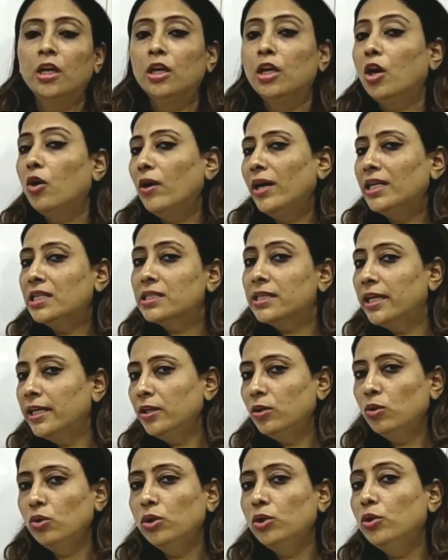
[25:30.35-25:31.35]
Now as
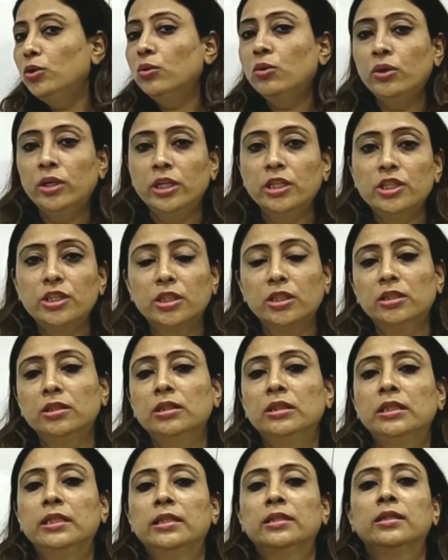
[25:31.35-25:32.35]
I told you,
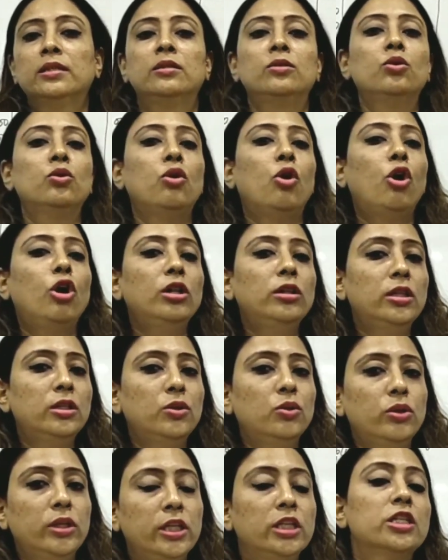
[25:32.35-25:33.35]
all the
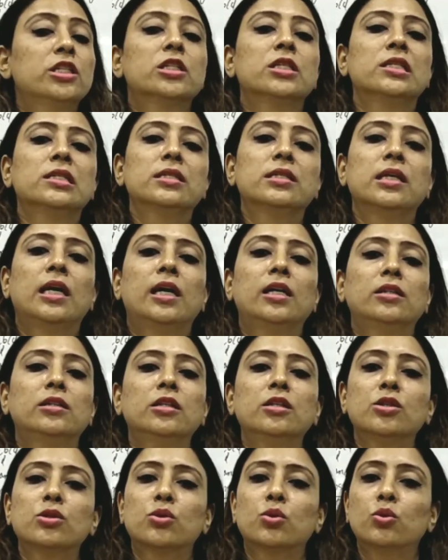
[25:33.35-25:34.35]
donations are
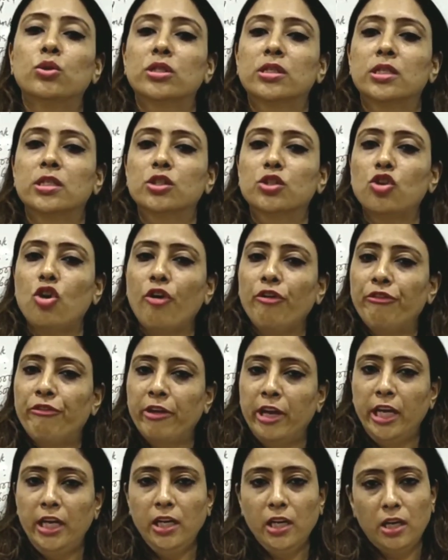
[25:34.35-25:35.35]
the sources
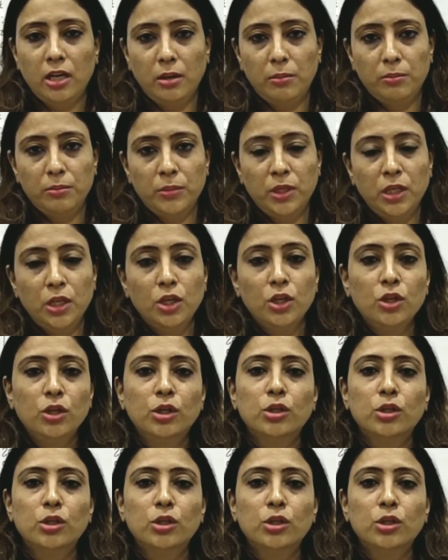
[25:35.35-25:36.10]
of income.